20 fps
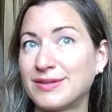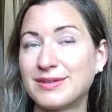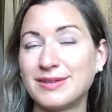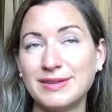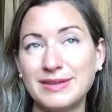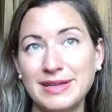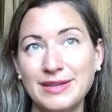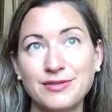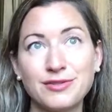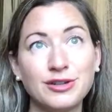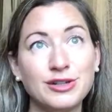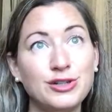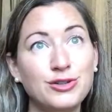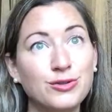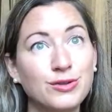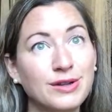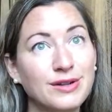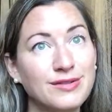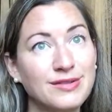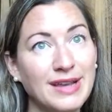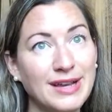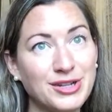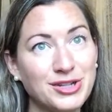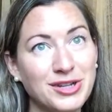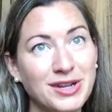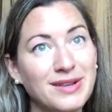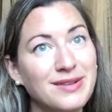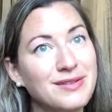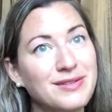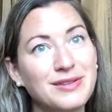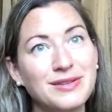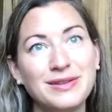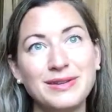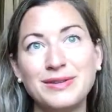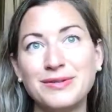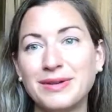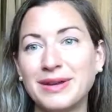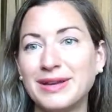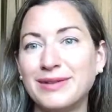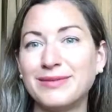So these are your sessions.
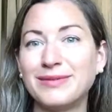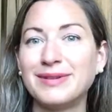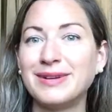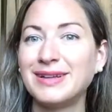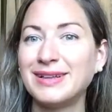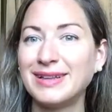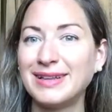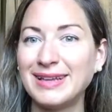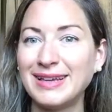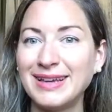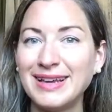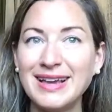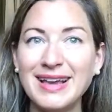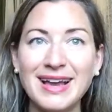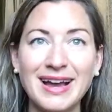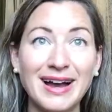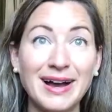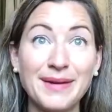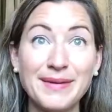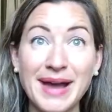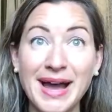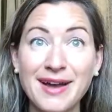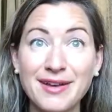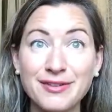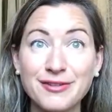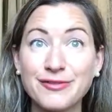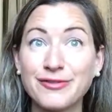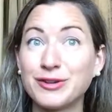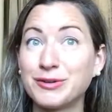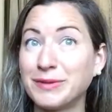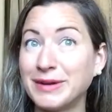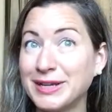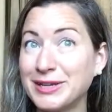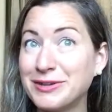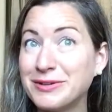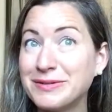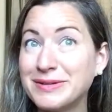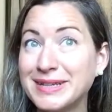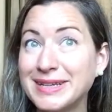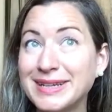You can really ask for what
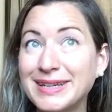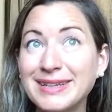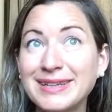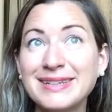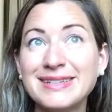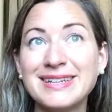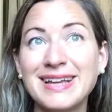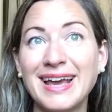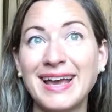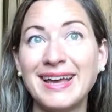you need,